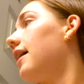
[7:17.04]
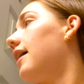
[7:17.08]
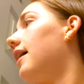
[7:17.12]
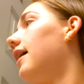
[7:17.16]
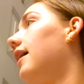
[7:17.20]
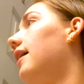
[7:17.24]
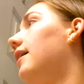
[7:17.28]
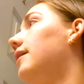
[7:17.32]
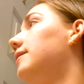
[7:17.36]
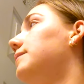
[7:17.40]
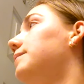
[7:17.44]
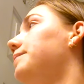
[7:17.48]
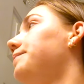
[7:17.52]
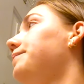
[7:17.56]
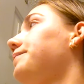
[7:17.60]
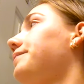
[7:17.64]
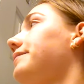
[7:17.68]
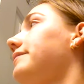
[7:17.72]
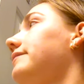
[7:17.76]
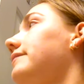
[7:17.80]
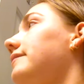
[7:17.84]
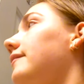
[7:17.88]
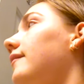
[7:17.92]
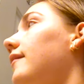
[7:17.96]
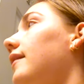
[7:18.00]

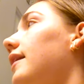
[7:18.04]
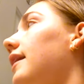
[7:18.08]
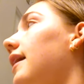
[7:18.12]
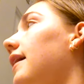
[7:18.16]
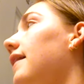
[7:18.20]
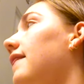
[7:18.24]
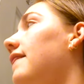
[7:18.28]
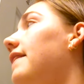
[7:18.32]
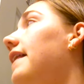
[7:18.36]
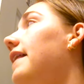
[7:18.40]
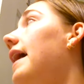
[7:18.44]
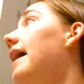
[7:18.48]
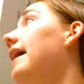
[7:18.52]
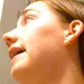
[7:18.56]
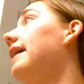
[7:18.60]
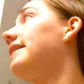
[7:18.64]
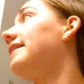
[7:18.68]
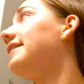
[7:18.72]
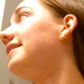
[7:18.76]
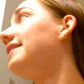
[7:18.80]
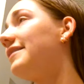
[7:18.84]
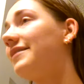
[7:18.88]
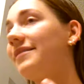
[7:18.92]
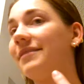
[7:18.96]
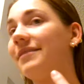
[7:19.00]

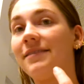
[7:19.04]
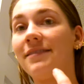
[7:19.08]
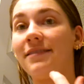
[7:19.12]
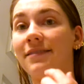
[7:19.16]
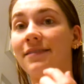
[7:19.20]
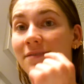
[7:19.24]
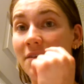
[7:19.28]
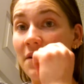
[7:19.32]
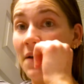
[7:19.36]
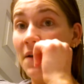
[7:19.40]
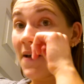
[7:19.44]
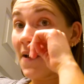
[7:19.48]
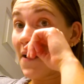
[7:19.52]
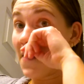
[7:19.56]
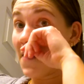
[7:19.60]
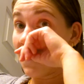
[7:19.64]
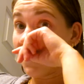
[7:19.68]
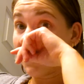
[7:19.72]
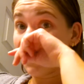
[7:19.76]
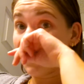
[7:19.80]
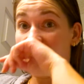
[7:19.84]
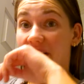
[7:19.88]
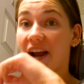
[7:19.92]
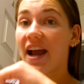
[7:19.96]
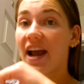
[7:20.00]
Then
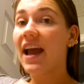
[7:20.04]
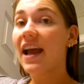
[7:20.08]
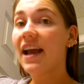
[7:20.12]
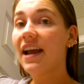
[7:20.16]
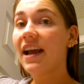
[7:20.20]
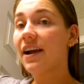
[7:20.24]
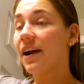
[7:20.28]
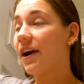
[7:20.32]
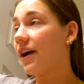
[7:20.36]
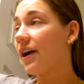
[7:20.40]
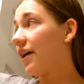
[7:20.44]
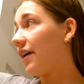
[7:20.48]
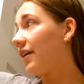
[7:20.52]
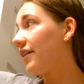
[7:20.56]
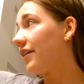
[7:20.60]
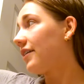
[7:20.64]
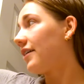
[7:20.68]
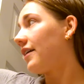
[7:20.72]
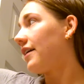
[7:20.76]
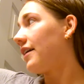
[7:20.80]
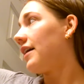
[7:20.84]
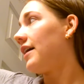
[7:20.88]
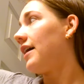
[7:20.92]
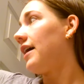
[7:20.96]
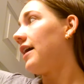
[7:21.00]
for hair
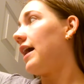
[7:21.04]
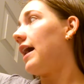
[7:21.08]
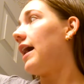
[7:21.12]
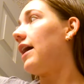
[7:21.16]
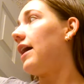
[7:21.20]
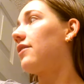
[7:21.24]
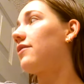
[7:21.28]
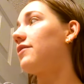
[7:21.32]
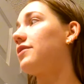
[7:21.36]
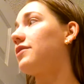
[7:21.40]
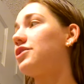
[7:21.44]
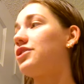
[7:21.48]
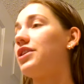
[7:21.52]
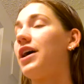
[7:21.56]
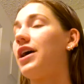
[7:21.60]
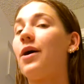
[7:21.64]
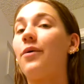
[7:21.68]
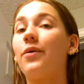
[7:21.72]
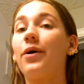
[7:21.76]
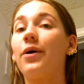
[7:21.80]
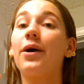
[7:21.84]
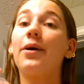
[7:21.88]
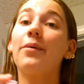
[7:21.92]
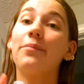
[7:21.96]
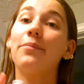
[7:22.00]
out of the
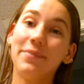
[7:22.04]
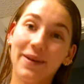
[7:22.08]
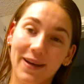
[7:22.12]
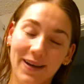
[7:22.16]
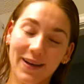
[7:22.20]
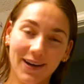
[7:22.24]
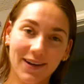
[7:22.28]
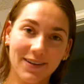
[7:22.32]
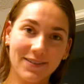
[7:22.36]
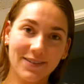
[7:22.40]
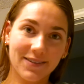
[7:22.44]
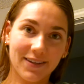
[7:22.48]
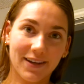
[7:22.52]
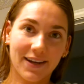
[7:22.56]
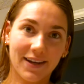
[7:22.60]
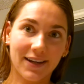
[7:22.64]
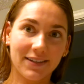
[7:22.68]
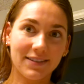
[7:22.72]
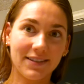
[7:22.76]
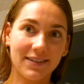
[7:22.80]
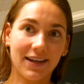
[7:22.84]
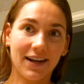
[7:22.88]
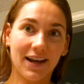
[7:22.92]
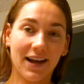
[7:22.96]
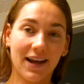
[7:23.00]
shower, because like I
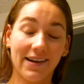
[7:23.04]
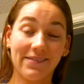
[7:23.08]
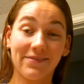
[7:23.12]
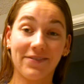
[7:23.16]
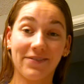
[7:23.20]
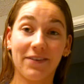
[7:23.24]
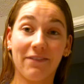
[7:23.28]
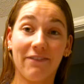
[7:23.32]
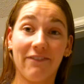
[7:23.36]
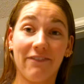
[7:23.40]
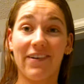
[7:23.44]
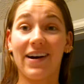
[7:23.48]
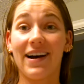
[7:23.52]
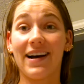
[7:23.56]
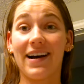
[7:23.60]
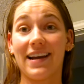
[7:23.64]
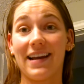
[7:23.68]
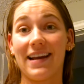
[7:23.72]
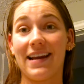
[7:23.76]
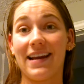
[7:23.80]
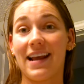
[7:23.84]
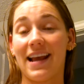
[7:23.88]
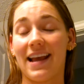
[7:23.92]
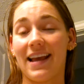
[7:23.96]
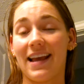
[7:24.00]
said, I have
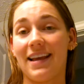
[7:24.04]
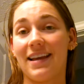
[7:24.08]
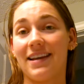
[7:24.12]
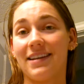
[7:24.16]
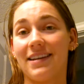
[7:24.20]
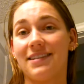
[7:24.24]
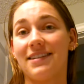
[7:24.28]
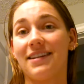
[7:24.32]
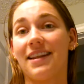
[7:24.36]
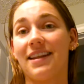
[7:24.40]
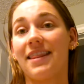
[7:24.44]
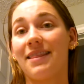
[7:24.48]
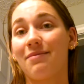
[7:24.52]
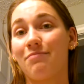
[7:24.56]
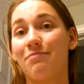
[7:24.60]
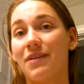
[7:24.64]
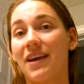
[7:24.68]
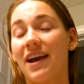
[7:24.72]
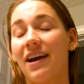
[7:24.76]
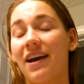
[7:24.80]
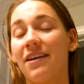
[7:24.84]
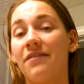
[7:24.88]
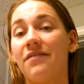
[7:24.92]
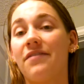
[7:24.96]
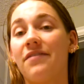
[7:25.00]
fine and
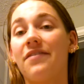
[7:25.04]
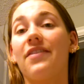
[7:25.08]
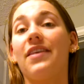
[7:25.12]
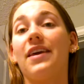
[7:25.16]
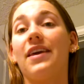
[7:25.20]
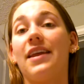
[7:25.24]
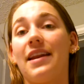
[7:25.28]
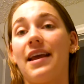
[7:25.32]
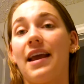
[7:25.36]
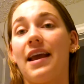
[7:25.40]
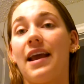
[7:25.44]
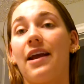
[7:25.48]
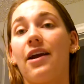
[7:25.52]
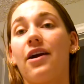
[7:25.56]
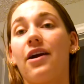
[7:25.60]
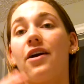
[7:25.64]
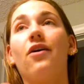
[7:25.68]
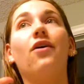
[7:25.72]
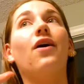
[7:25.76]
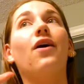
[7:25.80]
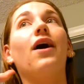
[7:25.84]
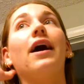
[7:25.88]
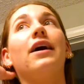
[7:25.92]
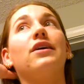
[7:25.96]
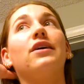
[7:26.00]
kind of thin
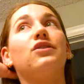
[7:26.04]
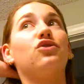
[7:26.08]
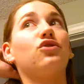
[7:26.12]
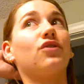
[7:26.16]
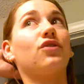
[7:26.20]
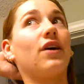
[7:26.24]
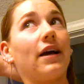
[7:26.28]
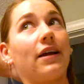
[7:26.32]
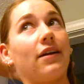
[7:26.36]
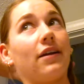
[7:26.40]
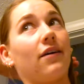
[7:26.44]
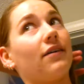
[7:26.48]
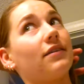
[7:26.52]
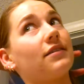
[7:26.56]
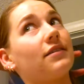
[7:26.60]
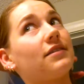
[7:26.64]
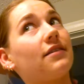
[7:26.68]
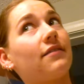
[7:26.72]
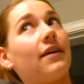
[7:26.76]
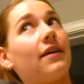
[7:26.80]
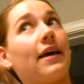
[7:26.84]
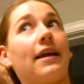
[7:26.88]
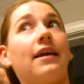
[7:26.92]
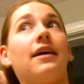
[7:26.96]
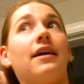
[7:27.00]
hair, I try not to
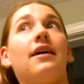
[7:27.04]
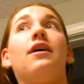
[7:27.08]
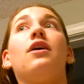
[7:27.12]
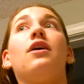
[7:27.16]
like